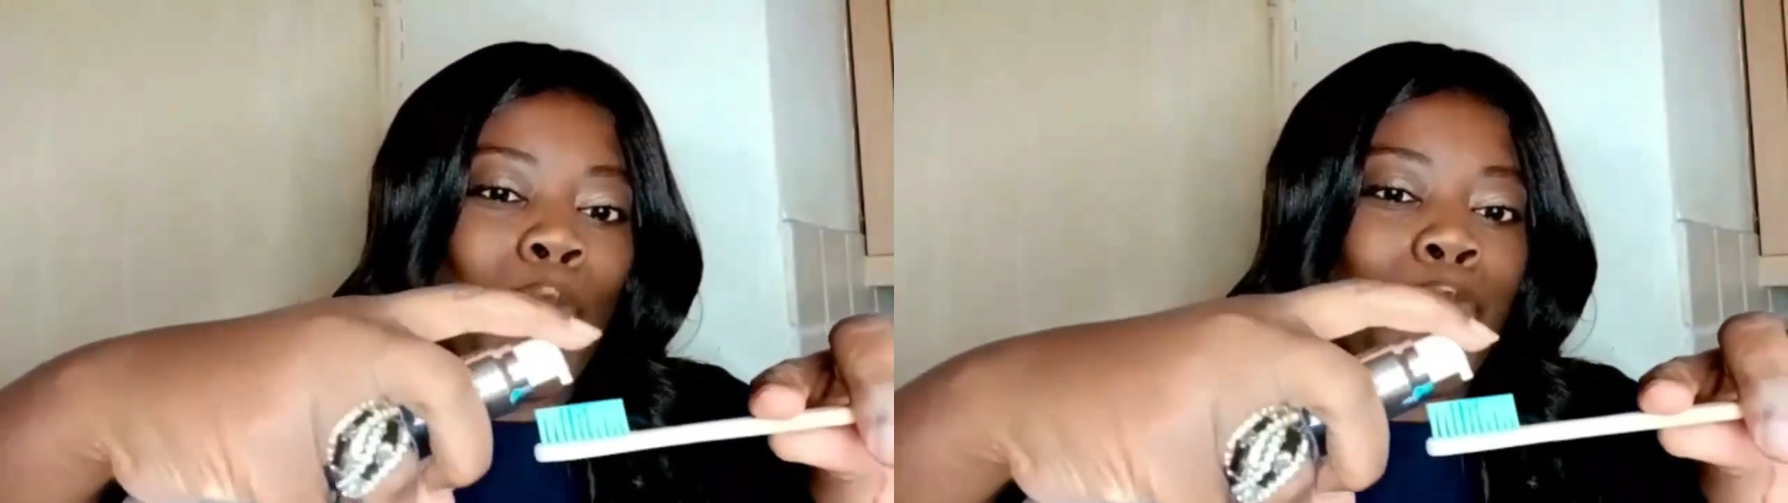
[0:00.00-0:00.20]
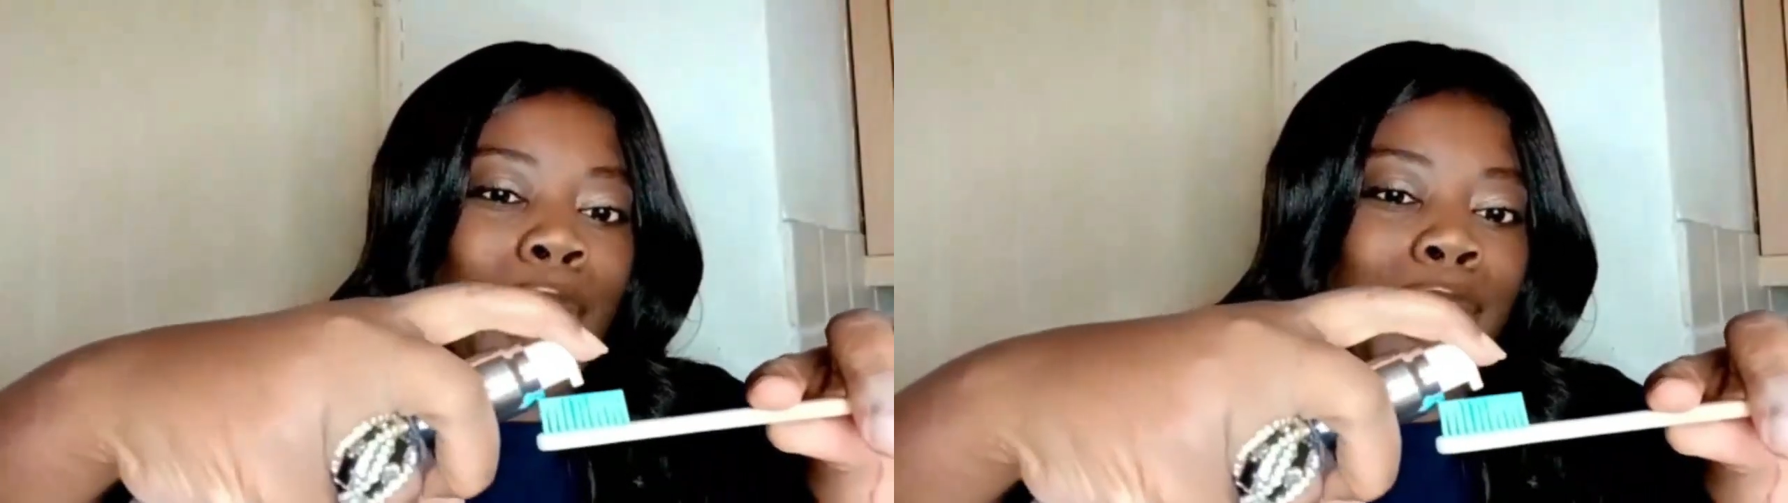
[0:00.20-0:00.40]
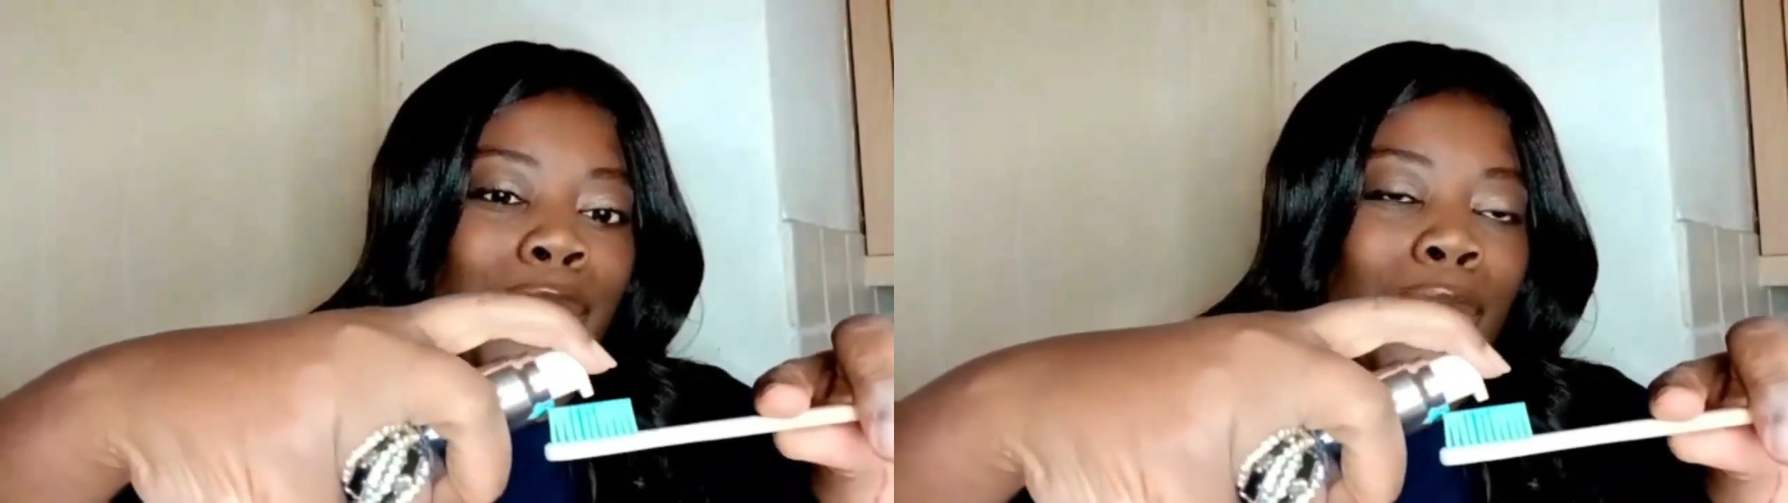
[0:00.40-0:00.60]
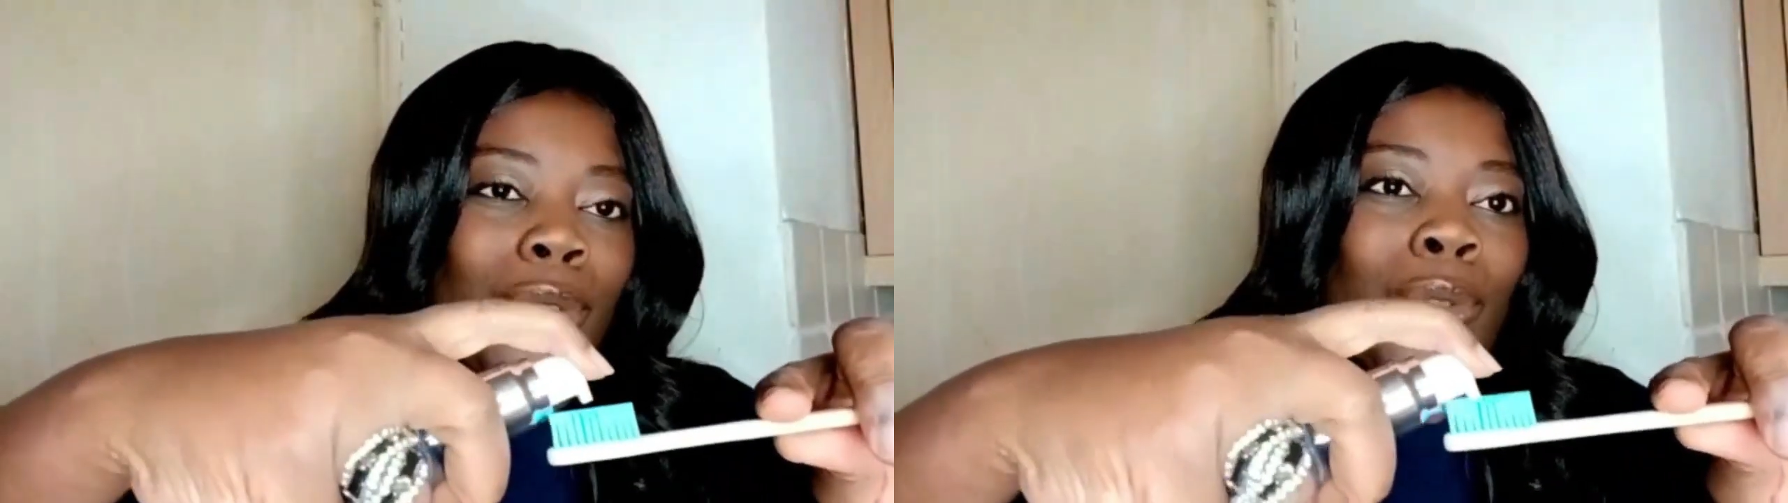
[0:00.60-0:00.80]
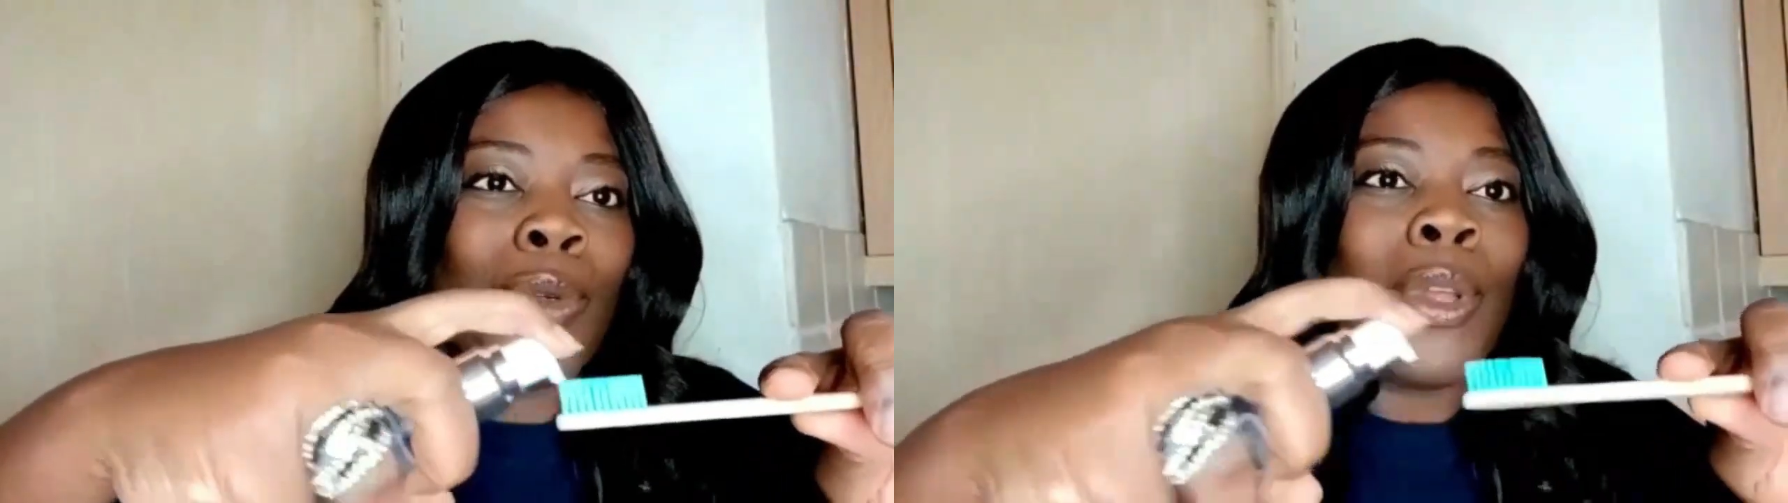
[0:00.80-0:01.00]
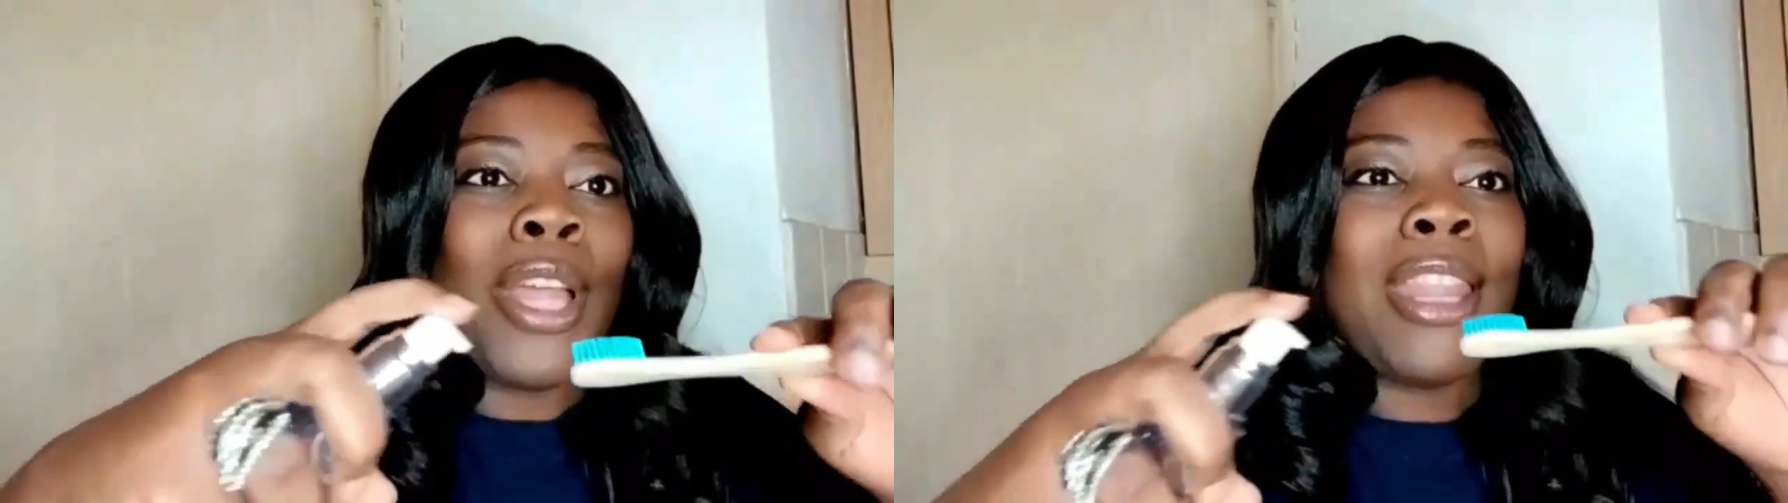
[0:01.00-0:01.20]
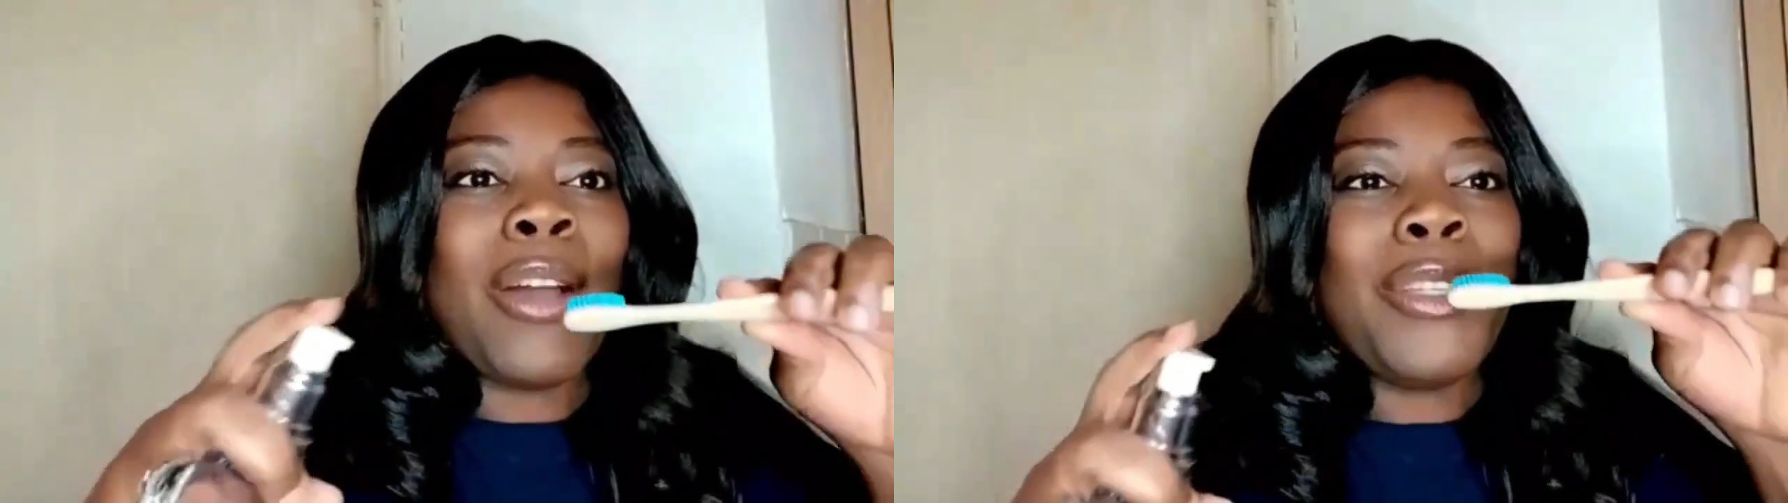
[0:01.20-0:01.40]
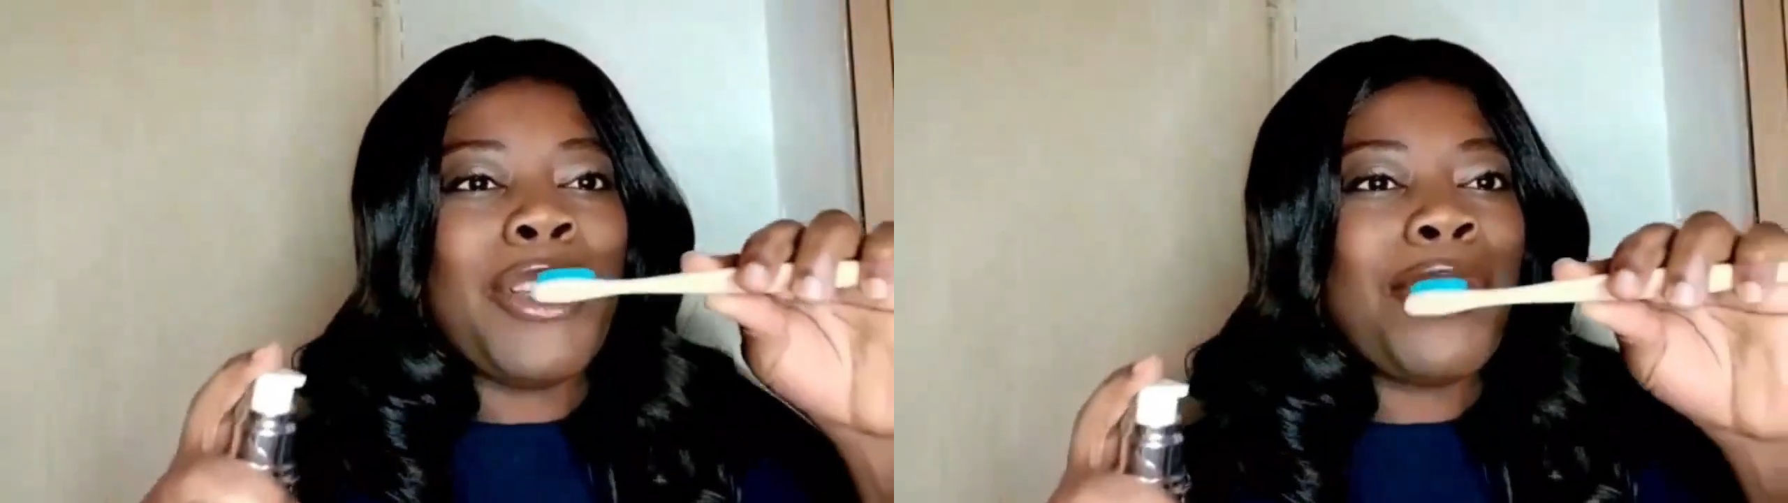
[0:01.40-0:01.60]
O brush it so.
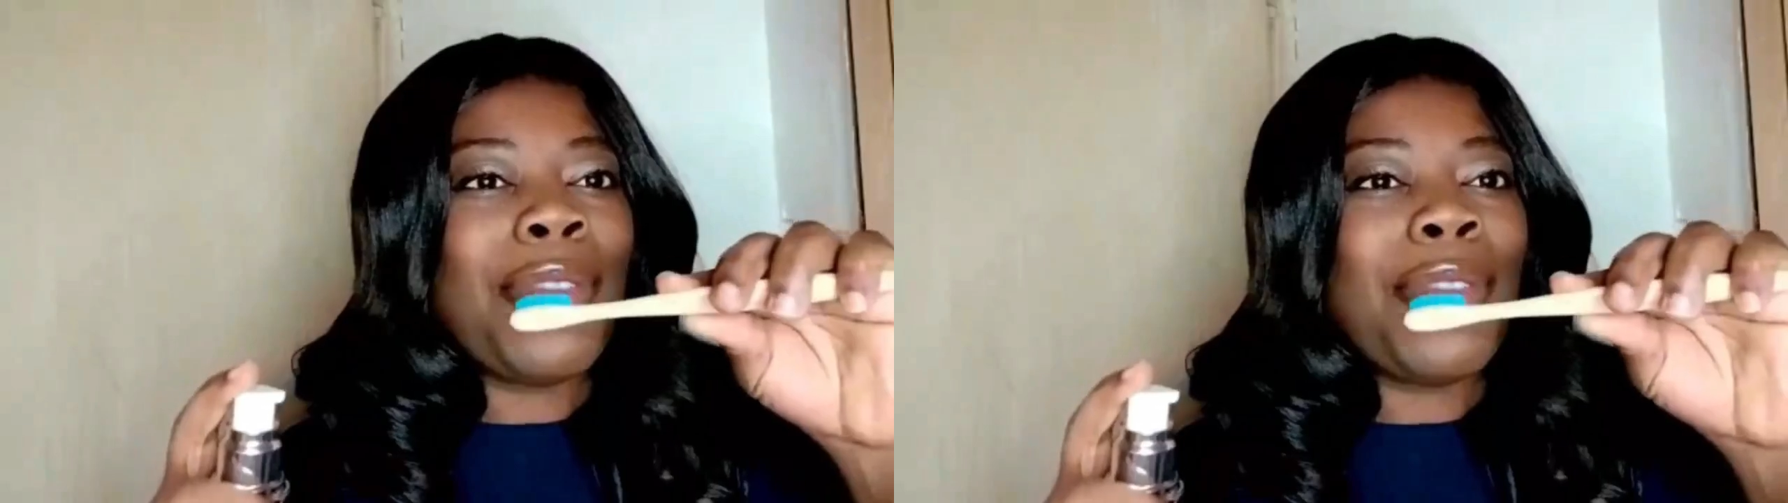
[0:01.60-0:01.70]
Now the